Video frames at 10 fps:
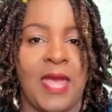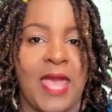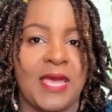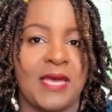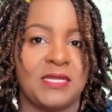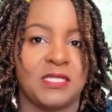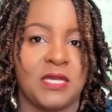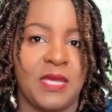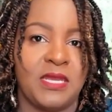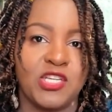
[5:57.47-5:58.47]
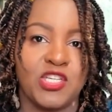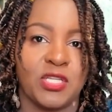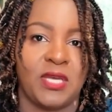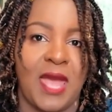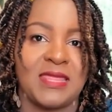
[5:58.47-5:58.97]
And
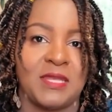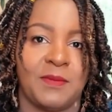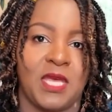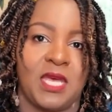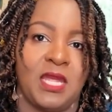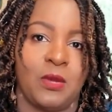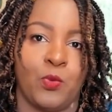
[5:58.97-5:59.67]
initially at the beginning,